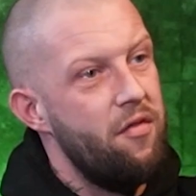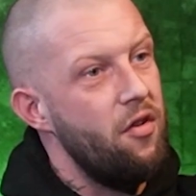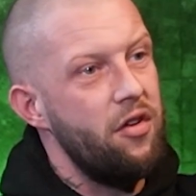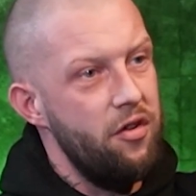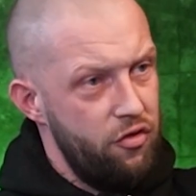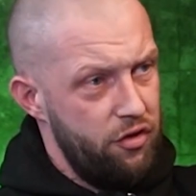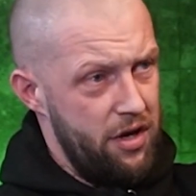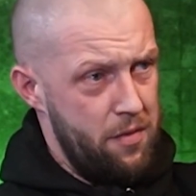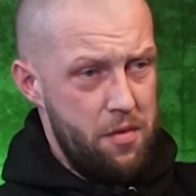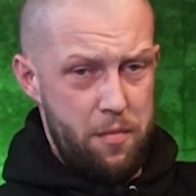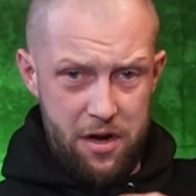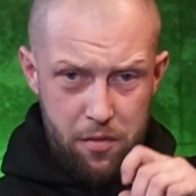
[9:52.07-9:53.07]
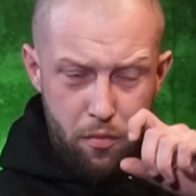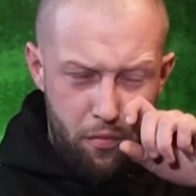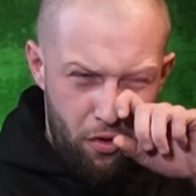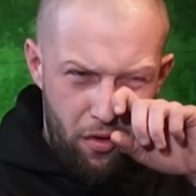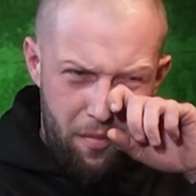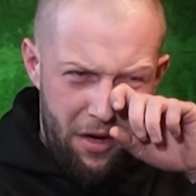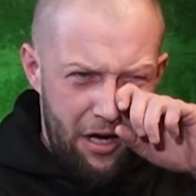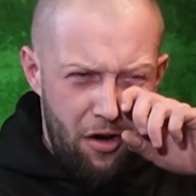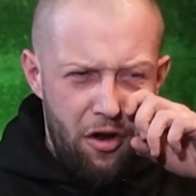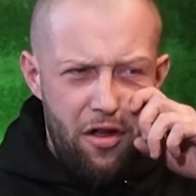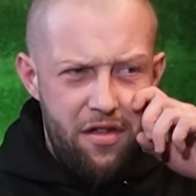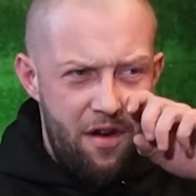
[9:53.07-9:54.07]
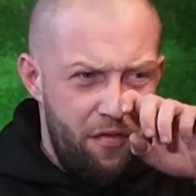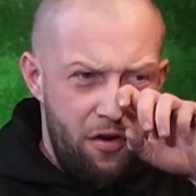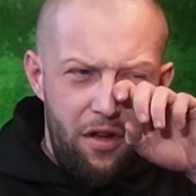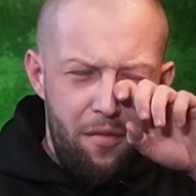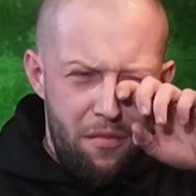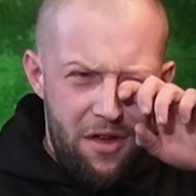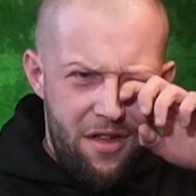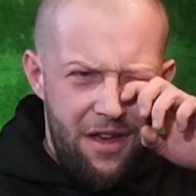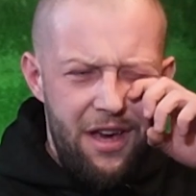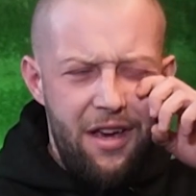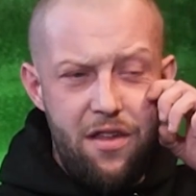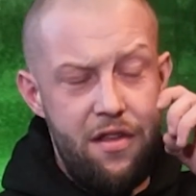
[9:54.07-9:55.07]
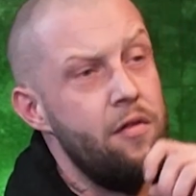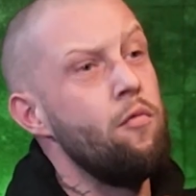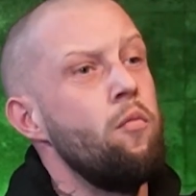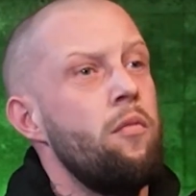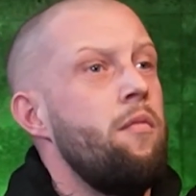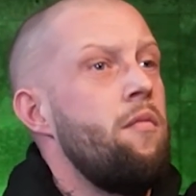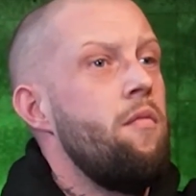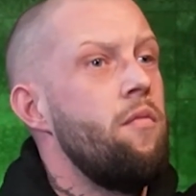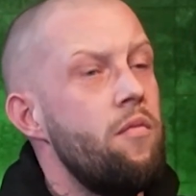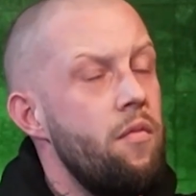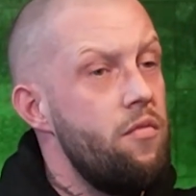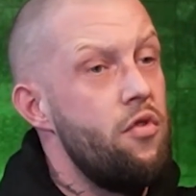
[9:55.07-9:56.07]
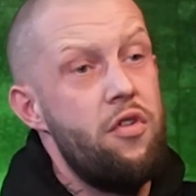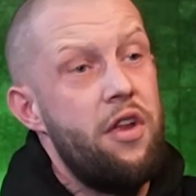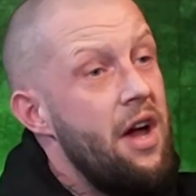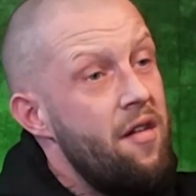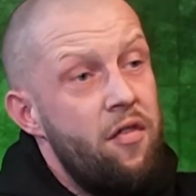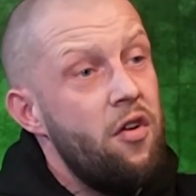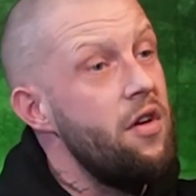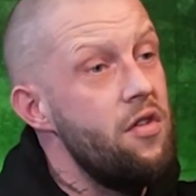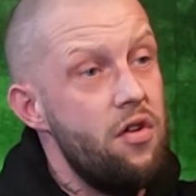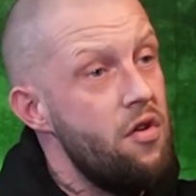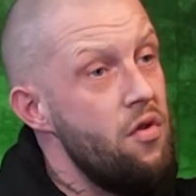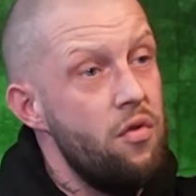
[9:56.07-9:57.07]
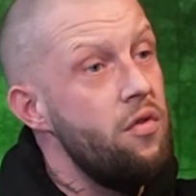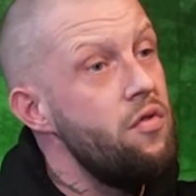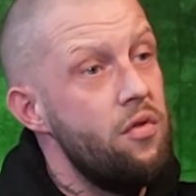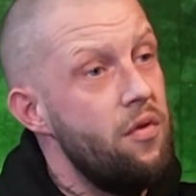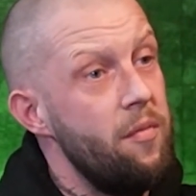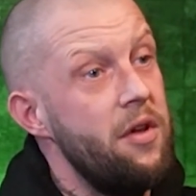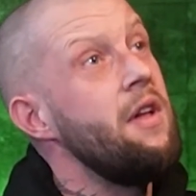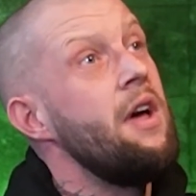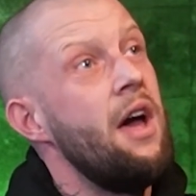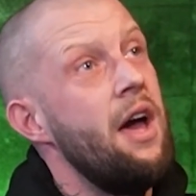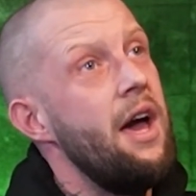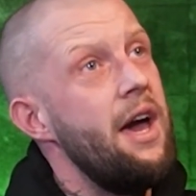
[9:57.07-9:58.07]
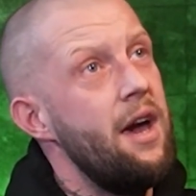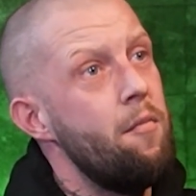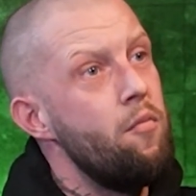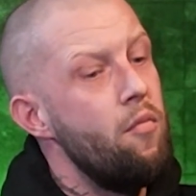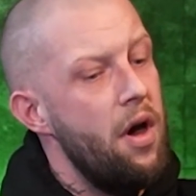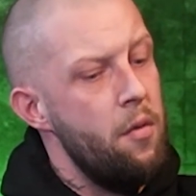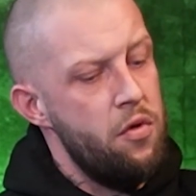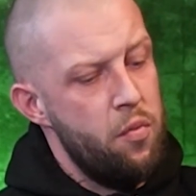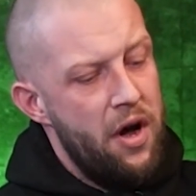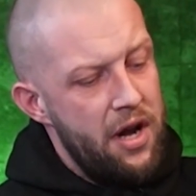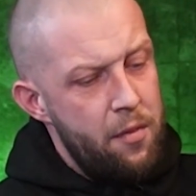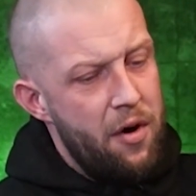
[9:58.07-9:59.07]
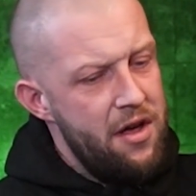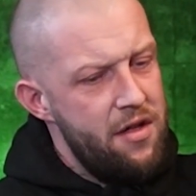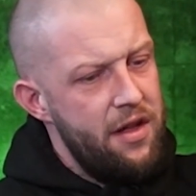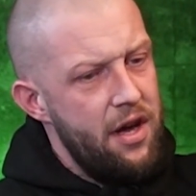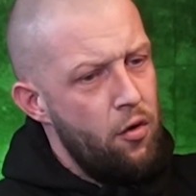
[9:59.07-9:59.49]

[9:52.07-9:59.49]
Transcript: fucking stripes, man. Probably making hundreds of fucking mistakes and just trying to fucking suss it out, do you know what I mean? It was one of the ones to